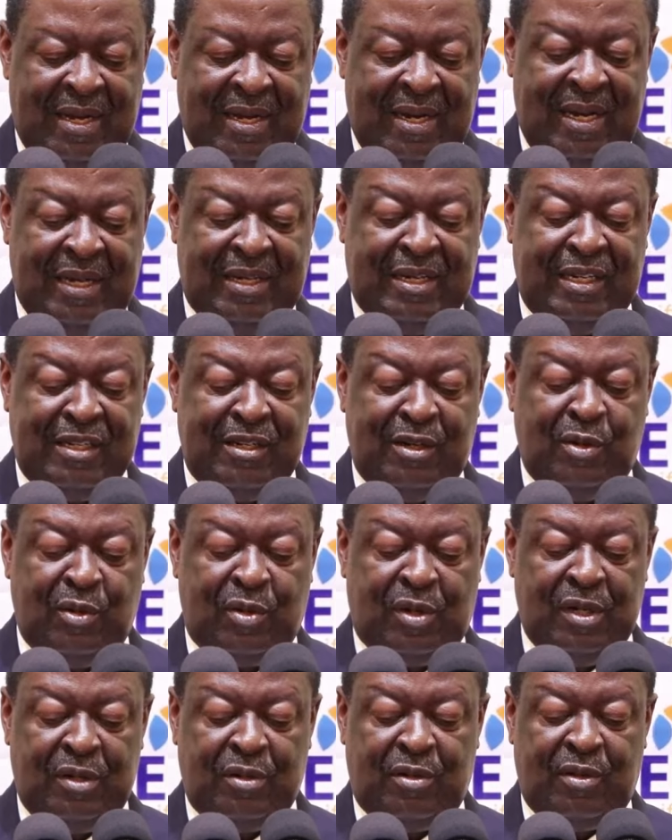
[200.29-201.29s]
Let us
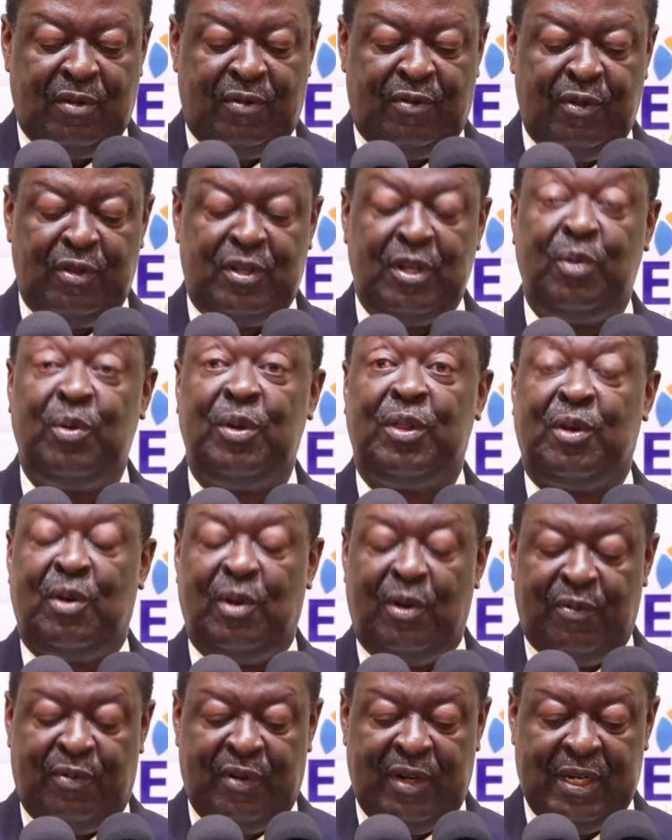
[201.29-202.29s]
look into the future with
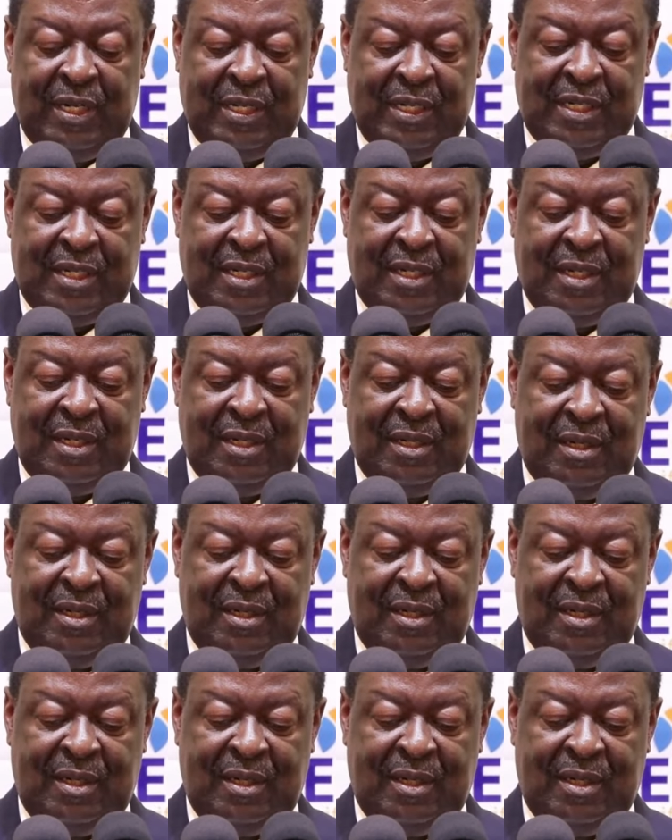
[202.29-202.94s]
confidence.